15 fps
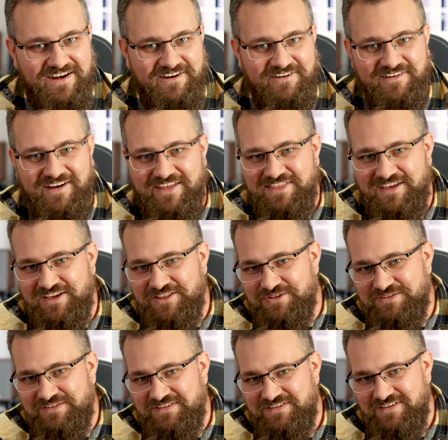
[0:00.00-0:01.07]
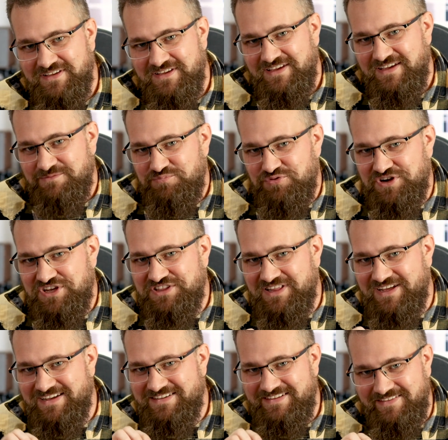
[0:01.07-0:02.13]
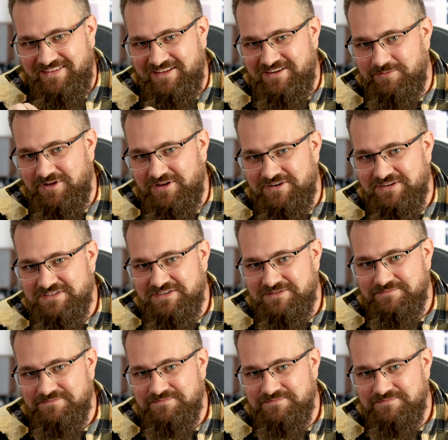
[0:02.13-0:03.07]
don't know, I think it looks pretty classy there, to be honest.